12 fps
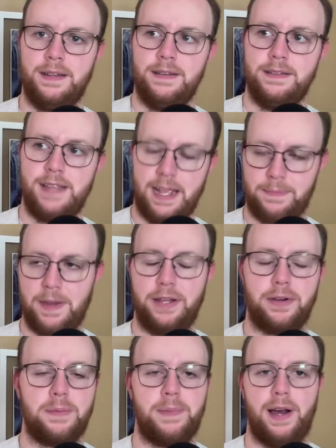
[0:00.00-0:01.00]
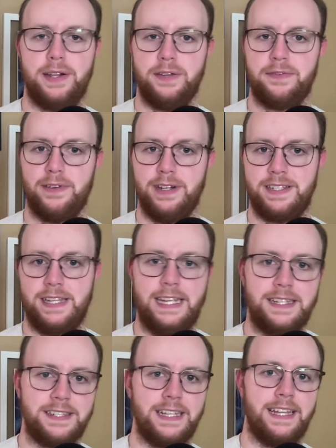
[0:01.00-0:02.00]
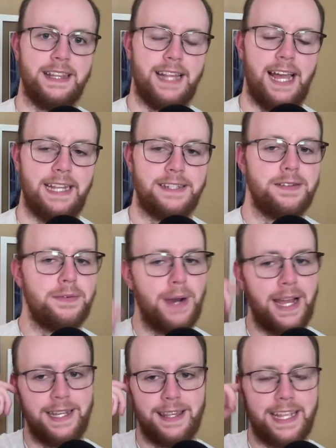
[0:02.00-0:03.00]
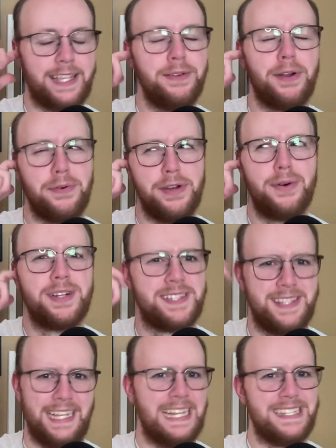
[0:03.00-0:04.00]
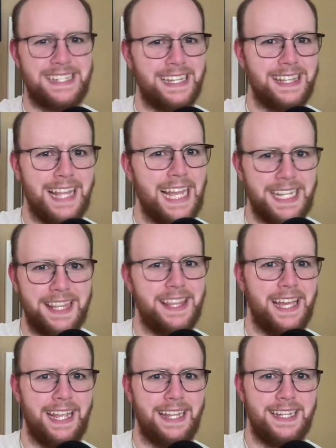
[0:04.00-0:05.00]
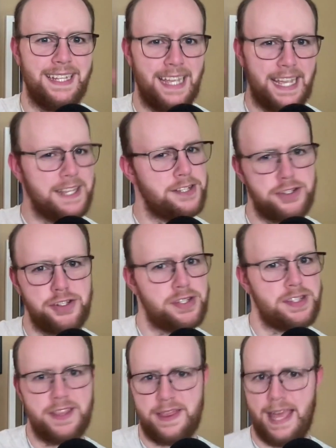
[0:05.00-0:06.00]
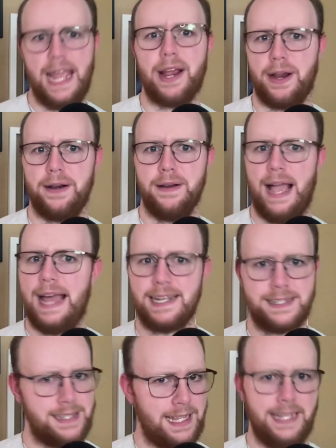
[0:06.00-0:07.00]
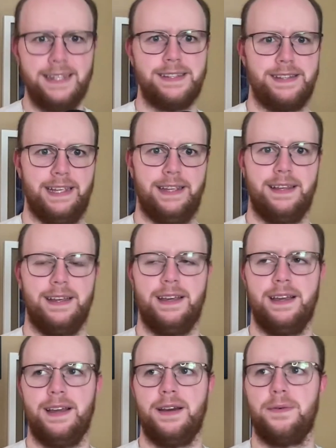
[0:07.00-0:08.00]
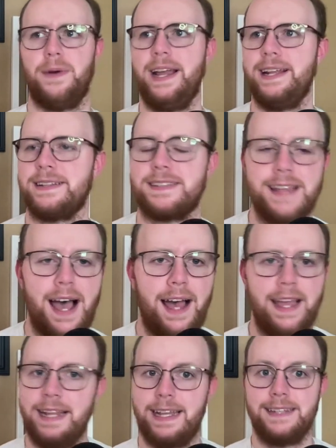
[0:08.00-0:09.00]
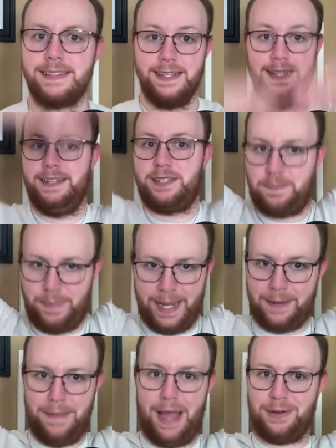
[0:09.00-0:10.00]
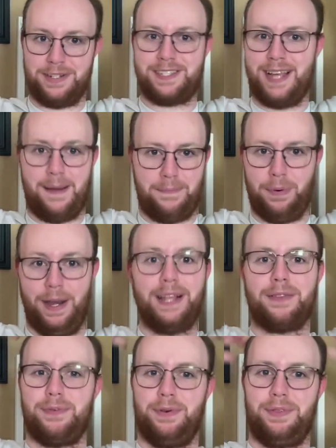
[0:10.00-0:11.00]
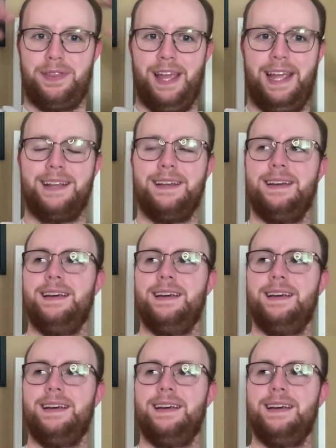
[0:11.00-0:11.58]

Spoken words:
Take my yoke upon you, for it's easy and light, right? Like you don't notice the easy and light thing. It's just there and it's easy, right? It isn't this big mountaintop breakthrough thing.